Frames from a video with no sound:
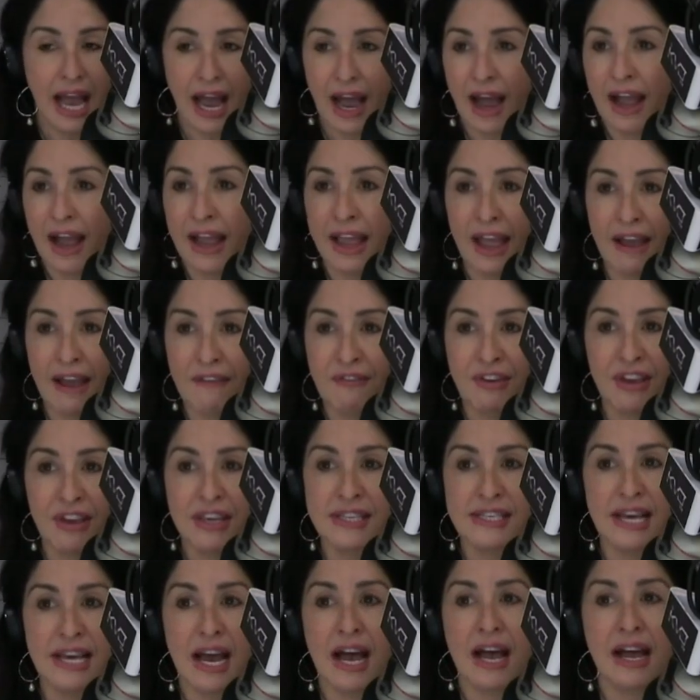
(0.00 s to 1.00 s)
I have
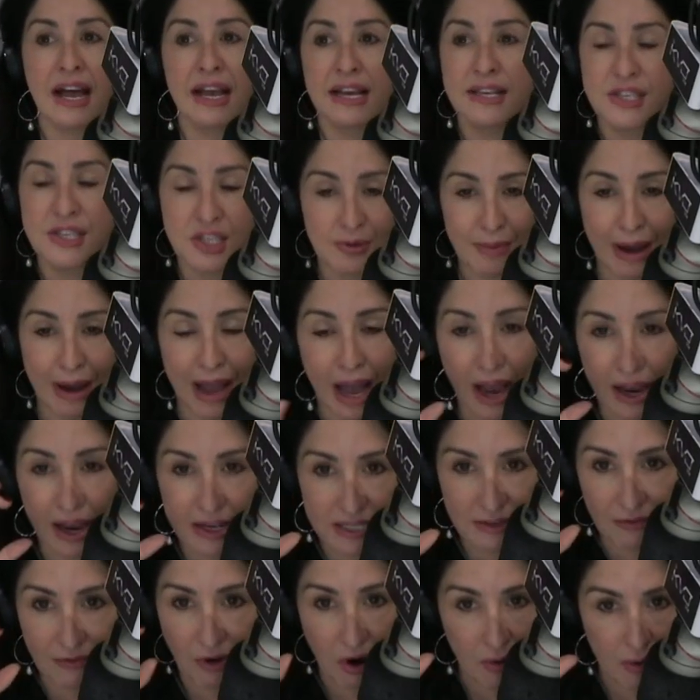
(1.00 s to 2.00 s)
his eyes. So my
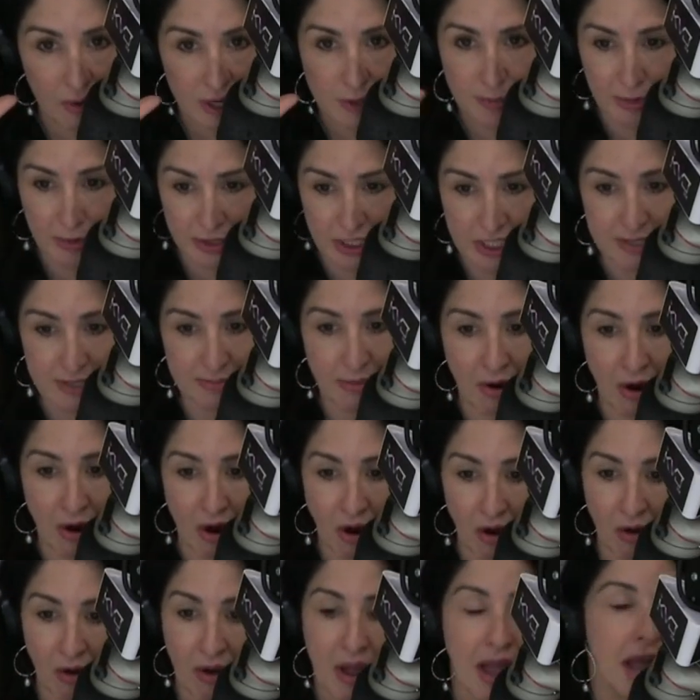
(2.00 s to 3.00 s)
eyes have always been
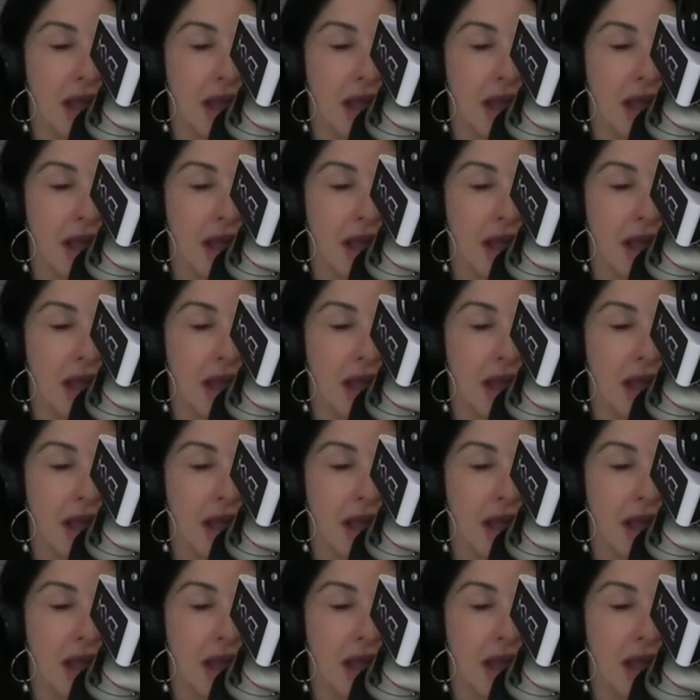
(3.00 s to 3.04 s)
small.